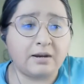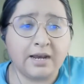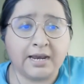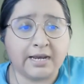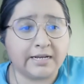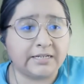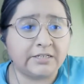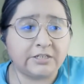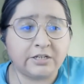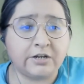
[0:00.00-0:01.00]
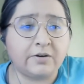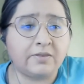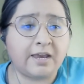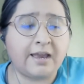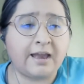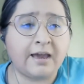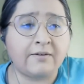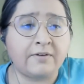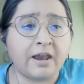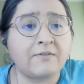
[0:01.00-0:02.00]
they
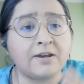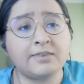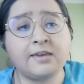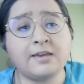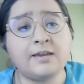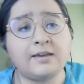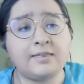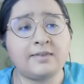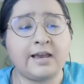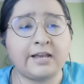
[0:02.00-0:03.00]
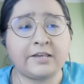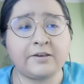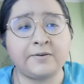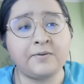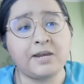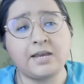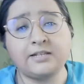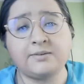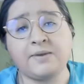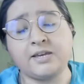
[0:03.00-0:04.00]
have everything that you
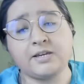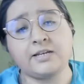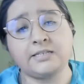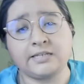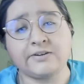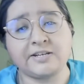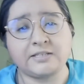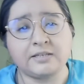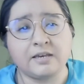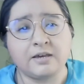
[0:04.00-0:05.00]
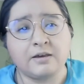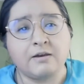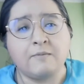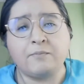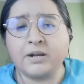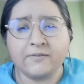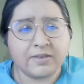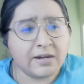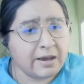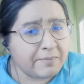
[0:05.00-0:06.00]
need to make a good series. But
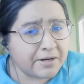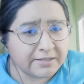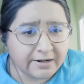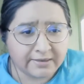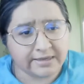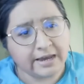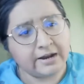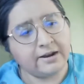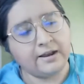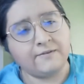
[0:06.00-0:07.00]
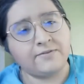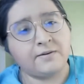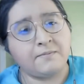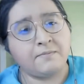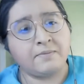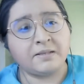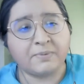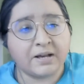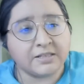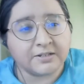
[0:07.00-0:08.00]
if the numbers aren't there, if the
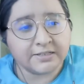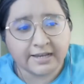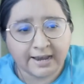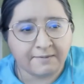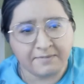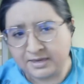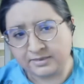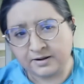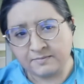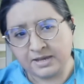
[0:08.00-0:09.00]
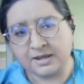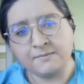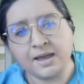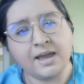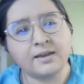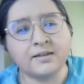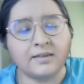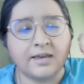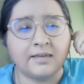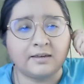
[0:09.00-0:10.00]
sponsors can't make their money back,
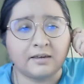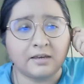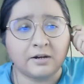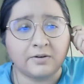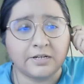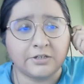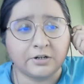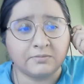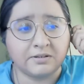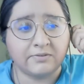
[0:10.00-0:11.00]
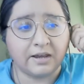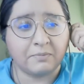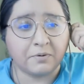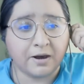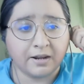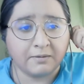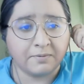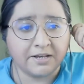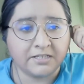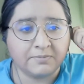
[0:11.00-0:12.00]
in terms of
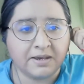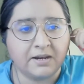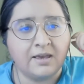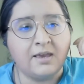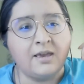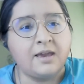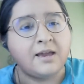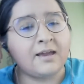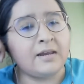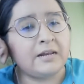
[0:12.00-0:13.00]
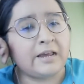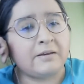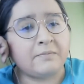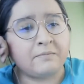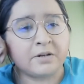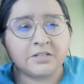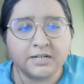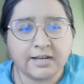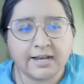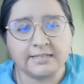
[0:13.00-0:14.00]
product placement and
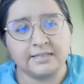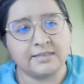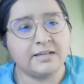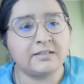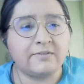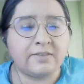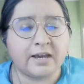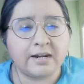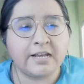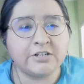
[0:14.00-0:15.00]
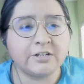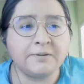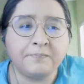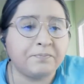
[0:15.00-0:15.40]
merchandise and things of that nature,